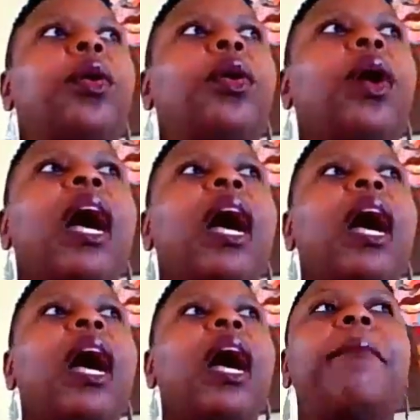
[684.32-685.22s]
or how
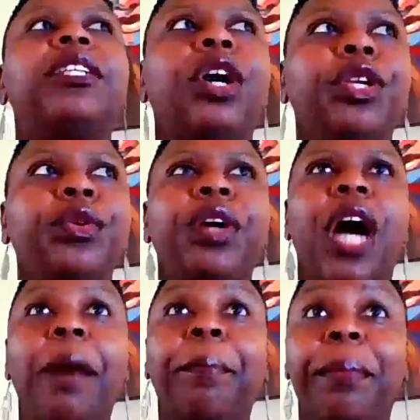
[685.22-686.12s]
much are you
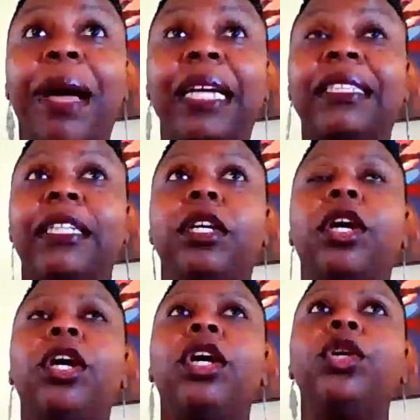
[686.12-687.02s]
compromising
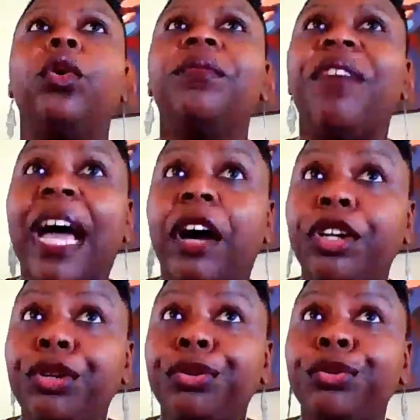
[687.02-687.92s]
your
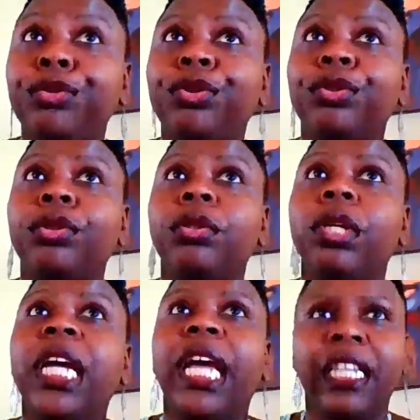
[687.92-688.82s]
values and
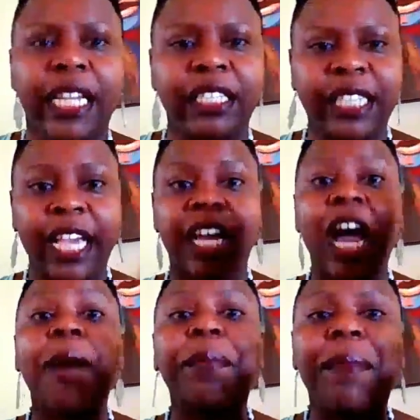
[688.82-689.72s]
they say
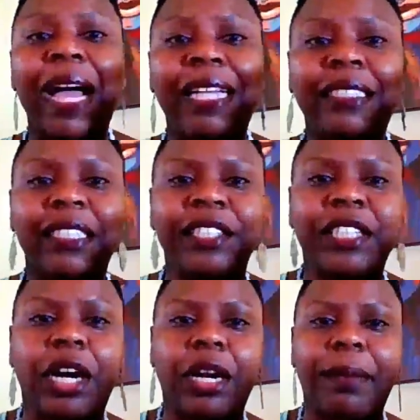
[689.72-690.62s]
compromise because they're talking about a
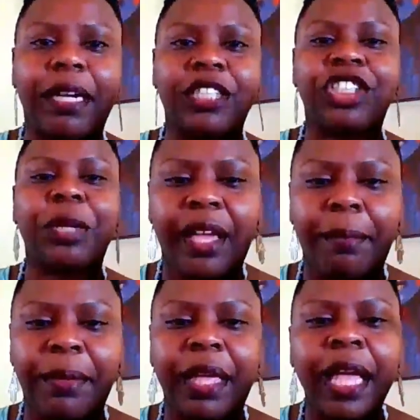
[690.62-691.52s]
chip in your head
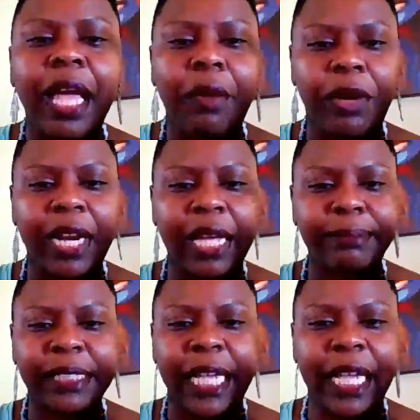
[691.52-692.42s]
but when i'm
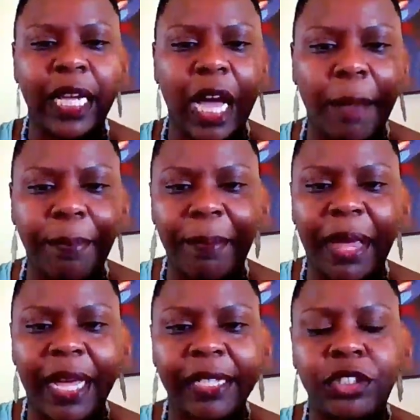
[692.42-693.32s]
saying
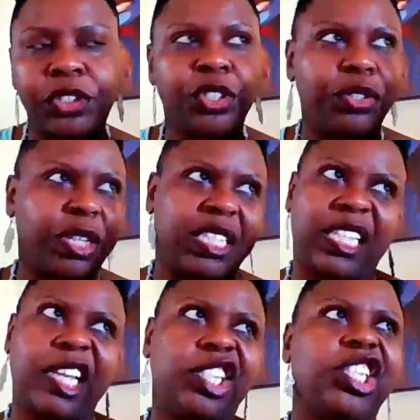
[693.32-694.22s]
compromise you could say
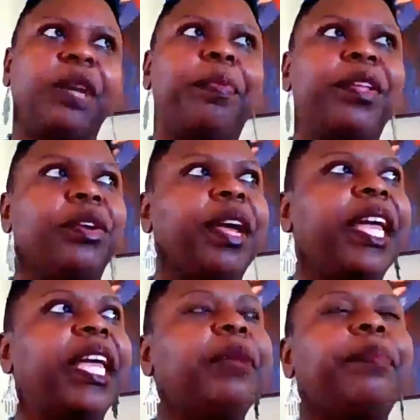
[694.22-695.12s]
chip in your head
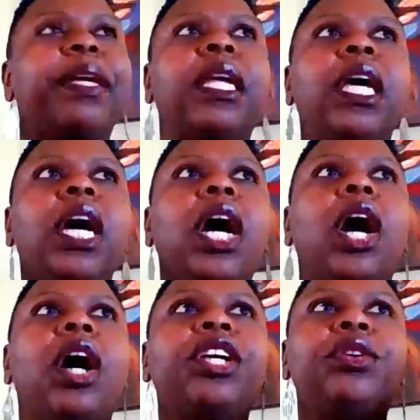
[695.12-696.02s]
but are
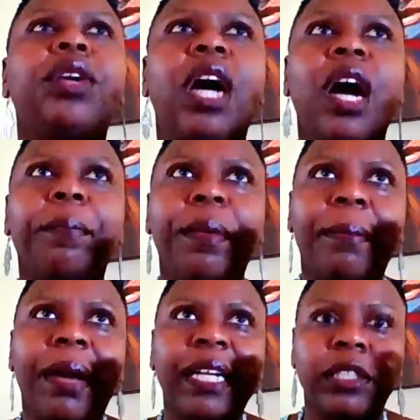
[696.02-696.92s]
you
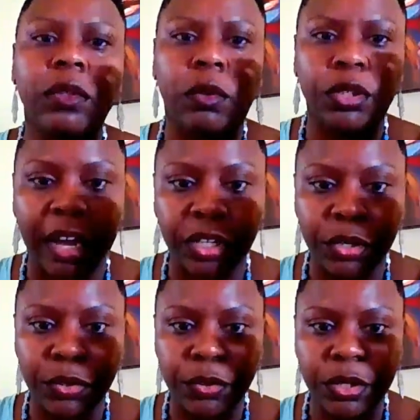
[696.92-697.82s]
compromising on your
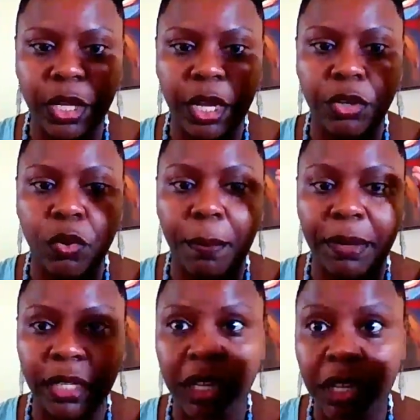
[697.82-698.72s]
values and your
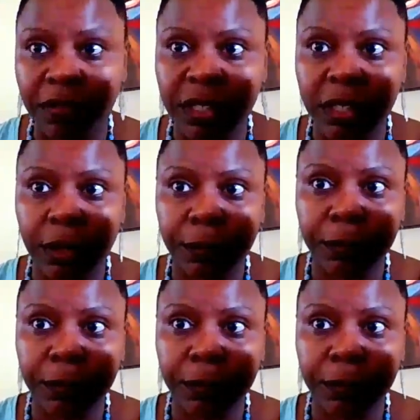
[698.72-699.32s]
beliefs